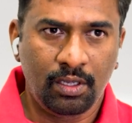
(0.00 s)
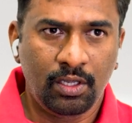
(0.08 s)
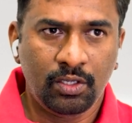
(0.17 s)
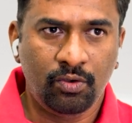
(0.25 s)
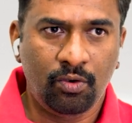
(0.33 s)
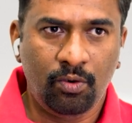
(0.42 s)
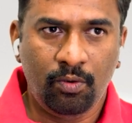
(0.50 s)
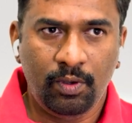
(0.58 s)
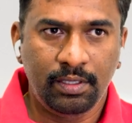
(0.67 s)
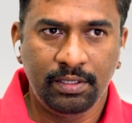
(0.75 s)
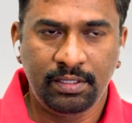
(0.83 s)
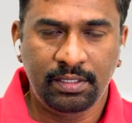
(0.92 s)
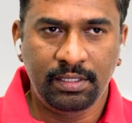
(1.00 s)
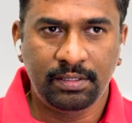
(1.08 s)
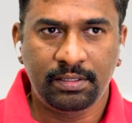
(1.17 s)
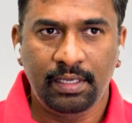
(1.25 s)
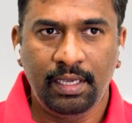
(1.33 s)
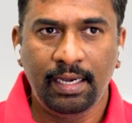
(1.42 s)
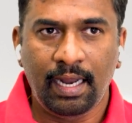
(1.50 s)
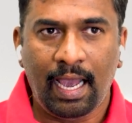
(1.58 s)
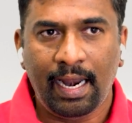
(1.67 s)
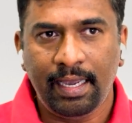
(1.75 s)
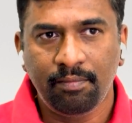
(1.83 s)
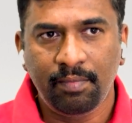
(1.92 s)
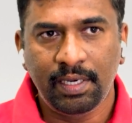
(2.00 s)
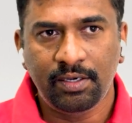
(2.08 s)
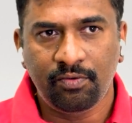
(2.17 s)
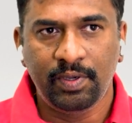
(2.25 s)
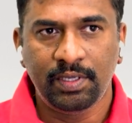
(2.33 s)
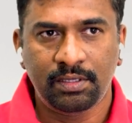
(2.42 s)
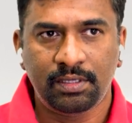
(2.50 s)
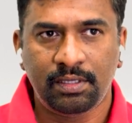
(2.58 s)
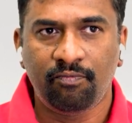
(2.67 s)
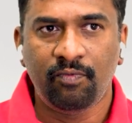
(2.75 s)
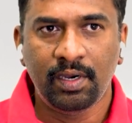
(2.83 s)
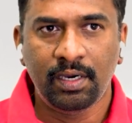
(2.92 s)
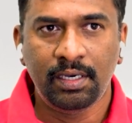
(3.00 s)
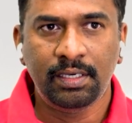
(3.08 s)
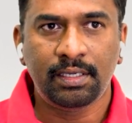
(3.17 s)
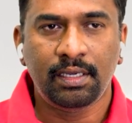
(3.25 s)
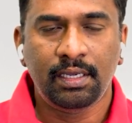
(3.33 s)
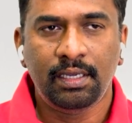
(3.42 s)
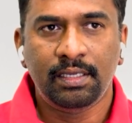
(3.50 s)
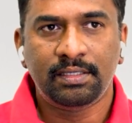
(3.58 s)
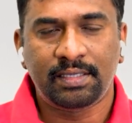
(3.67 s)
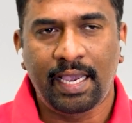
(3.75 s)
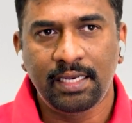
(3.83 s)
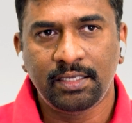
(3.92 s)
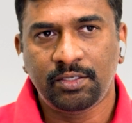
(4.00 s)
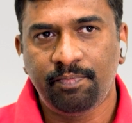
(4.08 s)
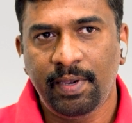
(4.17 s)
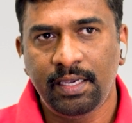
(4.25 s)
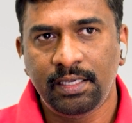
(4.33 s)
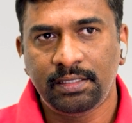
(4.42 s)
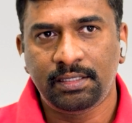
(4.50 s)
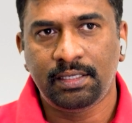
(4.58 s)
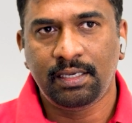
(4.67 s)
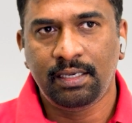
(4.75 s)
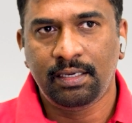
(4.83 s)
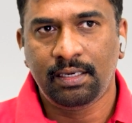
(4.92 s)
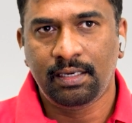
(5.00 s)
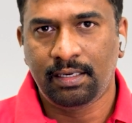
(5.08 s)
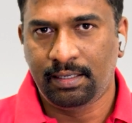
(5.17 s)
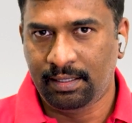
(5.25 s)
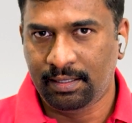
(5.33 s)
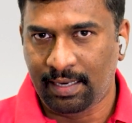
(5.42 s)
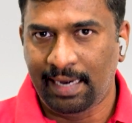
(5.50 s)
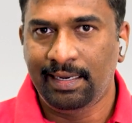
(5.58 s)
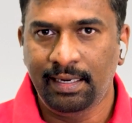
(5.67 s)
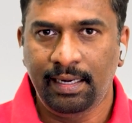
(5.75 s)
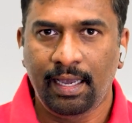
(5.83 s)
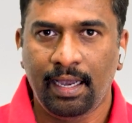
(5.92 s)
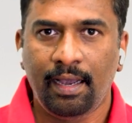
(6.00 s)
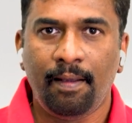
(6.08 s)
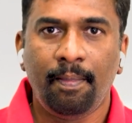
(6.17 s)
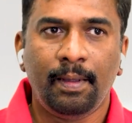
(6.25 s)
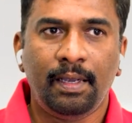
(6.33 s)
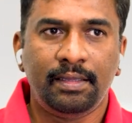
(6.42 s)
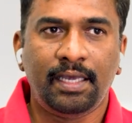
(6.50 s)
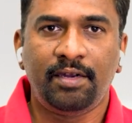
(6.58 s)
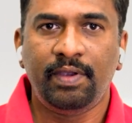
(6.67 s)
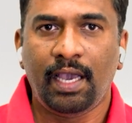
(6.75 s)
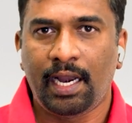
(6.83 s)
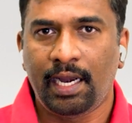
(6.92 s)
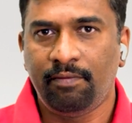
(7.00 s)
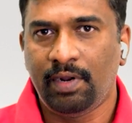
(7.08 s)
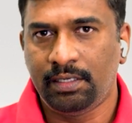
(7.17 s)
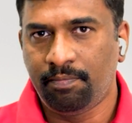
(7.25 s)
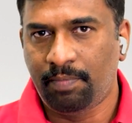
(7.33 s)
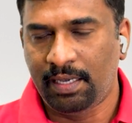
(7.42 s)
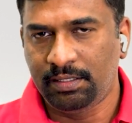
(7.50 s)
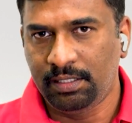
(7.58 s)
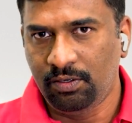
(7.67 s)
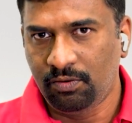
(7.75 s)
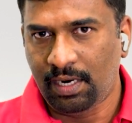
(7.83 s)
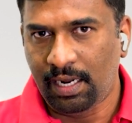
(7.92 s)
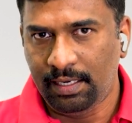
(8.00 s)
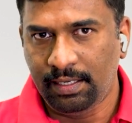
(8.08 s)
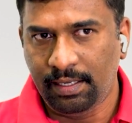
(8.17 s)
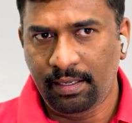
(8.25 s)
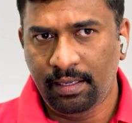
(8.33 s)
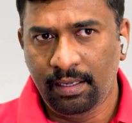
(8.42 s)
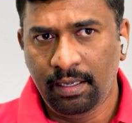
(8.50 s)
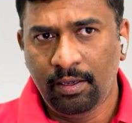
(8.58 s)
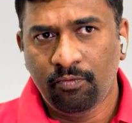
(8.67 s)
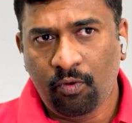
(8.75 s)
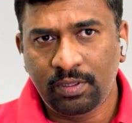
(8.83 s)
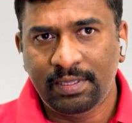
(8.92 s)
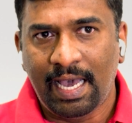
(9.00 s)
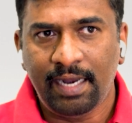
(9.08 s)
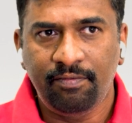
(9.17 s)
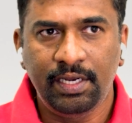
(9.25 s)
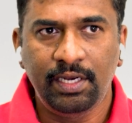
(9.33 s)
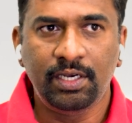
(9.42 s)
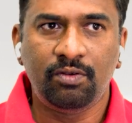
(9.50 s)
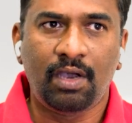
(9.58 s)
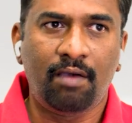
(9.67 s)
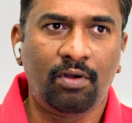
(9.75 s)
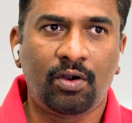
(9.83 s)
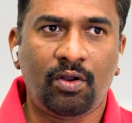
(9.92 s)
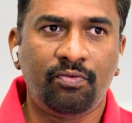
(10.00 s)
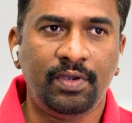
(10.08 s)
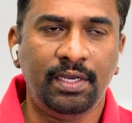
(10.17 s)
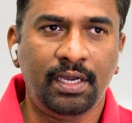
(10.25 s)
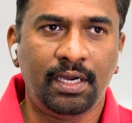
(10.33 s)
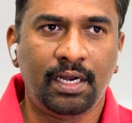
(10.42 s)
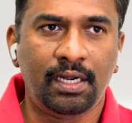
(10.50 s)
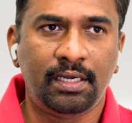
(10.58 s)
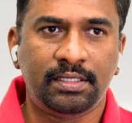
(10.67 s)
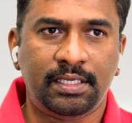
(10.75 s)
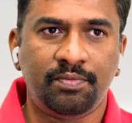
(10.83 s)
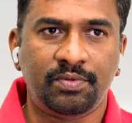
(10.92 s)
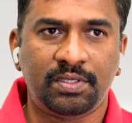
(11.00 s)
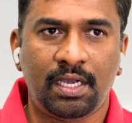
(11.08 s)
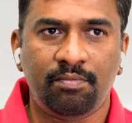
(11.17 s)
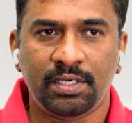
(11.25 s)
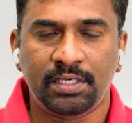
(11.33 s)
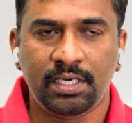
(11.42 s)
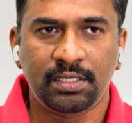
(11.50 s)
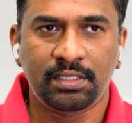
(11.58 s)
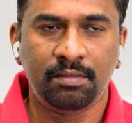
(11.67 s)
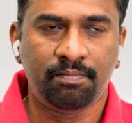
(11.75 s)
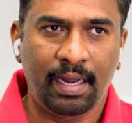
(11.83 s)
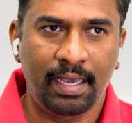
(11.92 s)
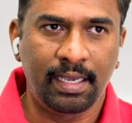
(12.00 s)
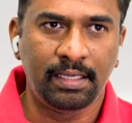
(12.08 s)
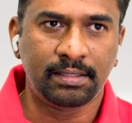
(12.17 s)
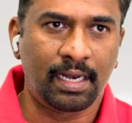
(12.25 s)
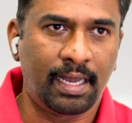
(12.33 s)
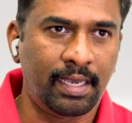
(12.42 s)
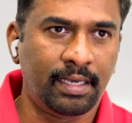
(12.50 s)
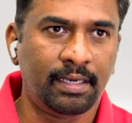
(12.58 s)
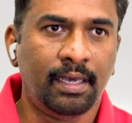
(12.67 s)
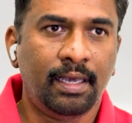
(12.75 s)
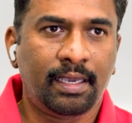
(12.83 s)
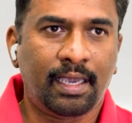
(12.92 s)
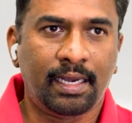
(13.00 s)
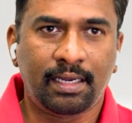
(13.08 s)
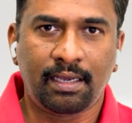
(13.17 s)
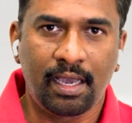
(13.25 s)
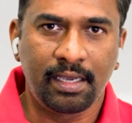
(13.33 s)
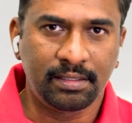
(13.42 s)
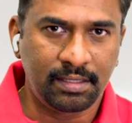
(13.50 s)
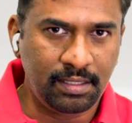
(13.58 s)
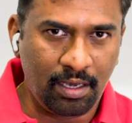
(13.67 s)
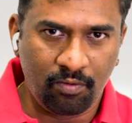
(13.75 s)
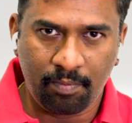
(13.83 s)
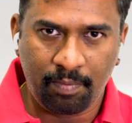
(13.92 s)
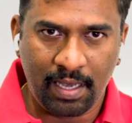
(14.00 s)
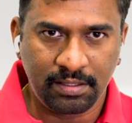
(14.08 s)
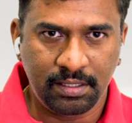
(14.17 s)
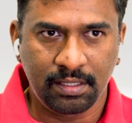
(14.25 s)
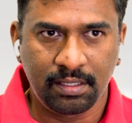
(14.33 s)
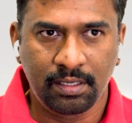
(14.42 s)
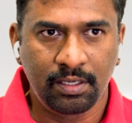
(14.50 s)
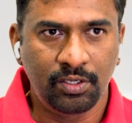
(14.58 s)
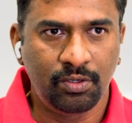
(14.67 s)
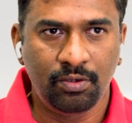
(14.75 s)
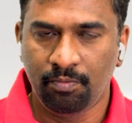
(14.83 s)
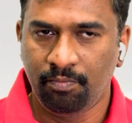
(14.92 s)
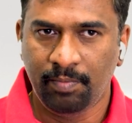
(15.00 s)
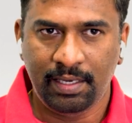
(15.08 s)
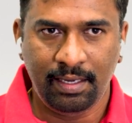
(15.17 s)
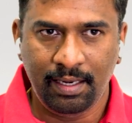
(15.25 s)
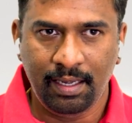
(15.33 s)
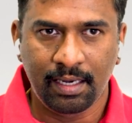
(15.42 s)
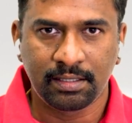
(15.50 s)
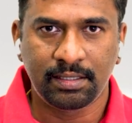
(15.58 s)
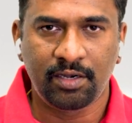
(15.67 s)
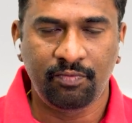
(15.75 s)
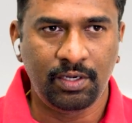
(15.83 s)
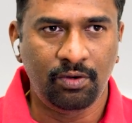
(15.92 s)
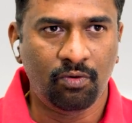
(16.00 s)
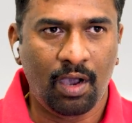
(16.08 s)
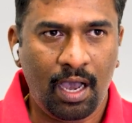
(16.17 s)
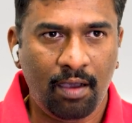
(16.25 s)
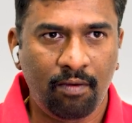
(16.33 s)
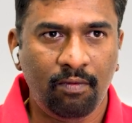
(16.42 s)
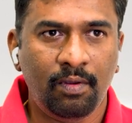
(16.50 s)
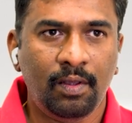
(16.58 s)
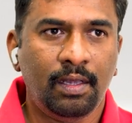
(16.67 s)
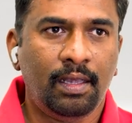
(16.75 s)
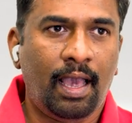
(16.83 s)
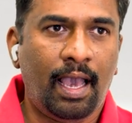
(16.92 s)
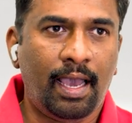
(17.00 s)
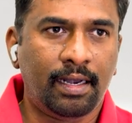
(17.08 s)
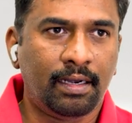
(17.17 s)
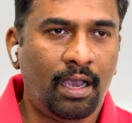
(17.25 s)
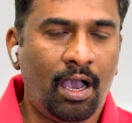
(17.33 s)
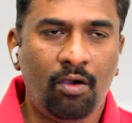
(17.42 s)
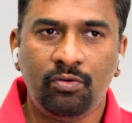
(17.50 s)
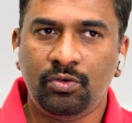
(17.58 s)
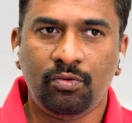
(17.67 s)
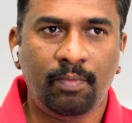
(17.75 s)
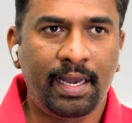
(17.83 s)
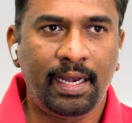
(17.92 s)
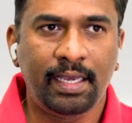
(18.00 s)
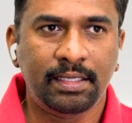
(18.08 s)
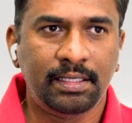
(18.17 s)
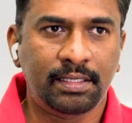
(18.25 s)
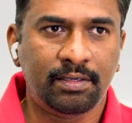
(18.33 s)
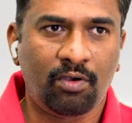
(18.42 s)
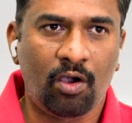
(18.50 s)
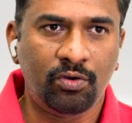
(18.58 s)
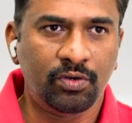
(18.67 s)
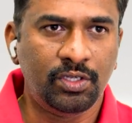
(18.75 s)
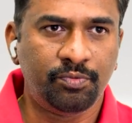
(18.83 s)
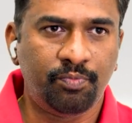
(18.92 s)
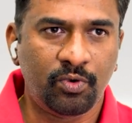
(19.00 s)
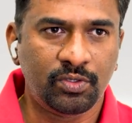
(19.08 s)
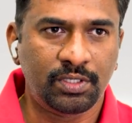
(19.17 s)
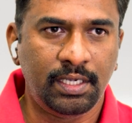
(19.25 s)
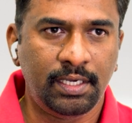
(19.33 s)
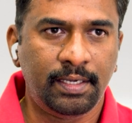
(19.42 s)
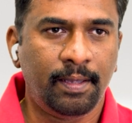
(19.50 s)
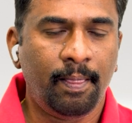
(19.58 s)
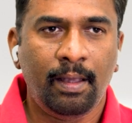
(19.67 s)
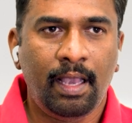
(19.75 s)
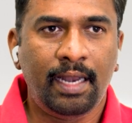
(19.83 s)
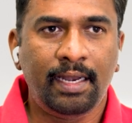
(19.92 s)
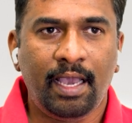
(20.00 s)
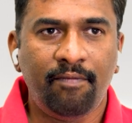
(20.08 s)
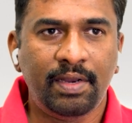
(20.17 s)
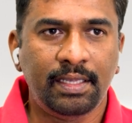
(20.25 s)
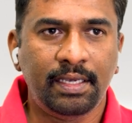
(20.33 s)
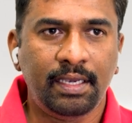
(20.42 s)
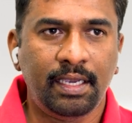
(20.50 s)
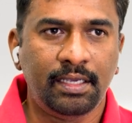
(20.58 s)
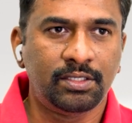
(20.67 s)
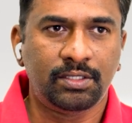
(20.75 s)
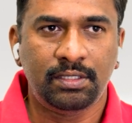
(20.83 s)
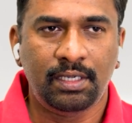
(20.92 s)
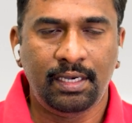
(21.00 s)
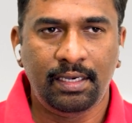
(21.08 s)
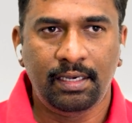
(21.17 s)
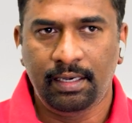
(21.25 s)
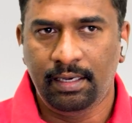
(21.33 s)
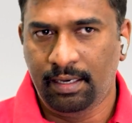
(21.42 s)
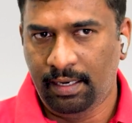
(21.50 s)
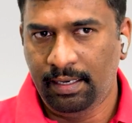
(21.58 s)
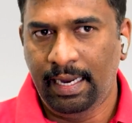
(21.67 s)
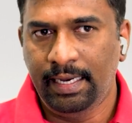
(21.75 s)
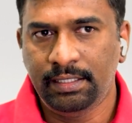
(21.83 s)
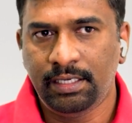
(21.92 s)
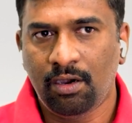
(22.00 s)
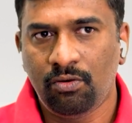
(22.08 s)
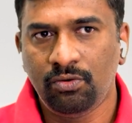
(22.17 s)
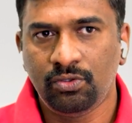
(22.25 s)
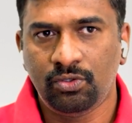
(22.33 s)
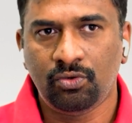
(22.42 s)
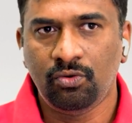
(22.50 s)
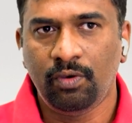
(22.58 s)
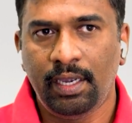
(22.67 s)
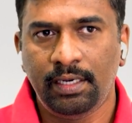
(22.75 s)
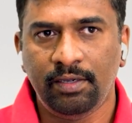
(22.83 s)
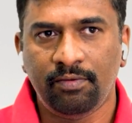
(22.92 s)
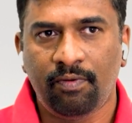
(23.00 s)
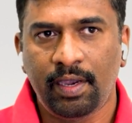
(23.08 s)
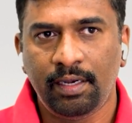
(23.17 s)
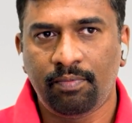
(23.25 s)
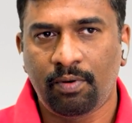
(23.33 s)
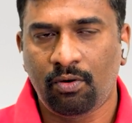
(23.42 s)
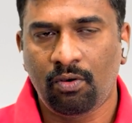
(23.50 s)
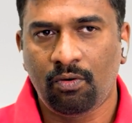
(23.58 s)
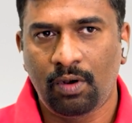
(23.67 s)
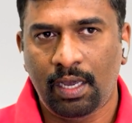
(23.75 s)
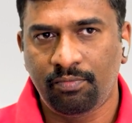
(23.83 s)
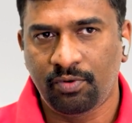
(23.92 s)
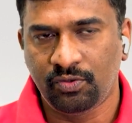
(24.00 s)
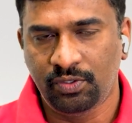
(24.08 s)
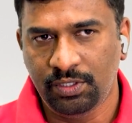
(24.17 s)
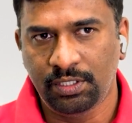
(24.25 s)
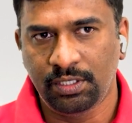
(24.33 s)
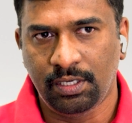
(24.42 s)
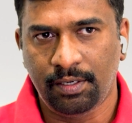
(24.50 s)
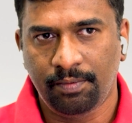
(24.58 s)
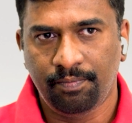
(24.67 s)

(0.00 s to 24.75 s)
So this is in alignment with the world science-based criteria that we arrived at the plastic neutrality. For that, we need to have a lot of internal steps and measures in place, like categorizing our plastic materials that we do have, and how to manage it, how to dispose it, and everything is laid down through a defined protocol and procedure.